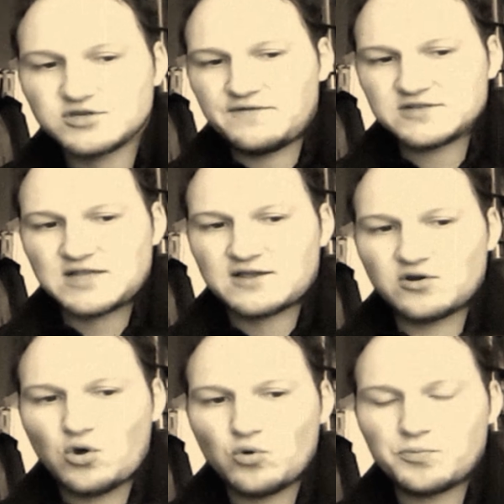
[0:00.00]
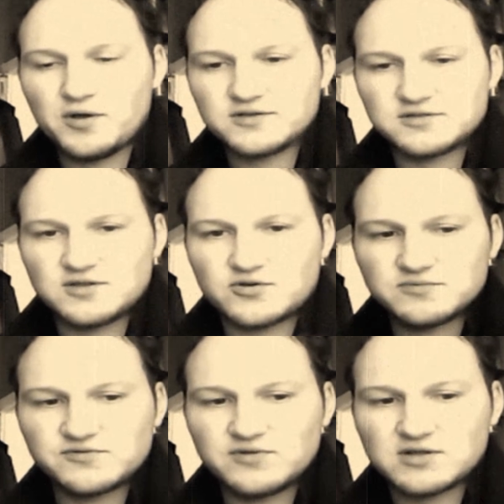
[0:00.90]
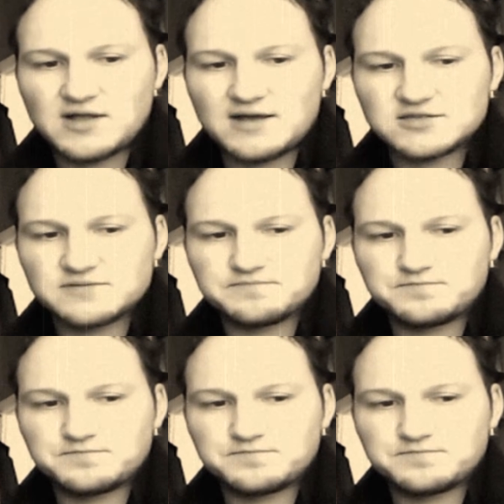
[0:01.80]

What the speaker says: If it's like an old person that comes through the glass